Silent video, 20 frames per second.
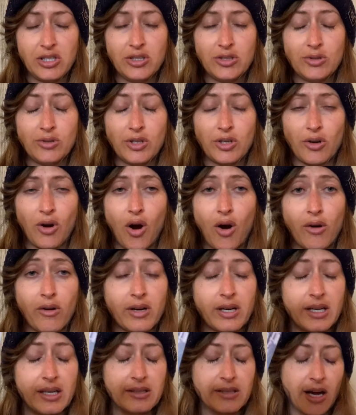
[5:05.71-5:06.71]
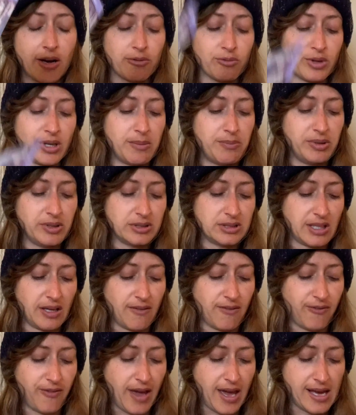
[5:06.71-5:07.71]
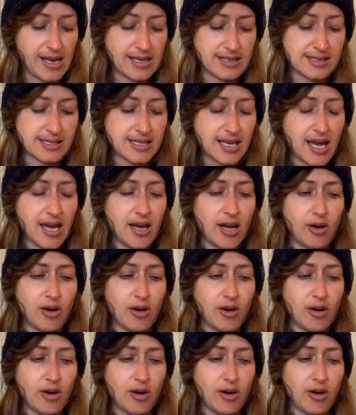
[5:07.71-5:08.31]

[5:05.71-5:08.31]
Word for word: new and you're already in that rebuilding phase.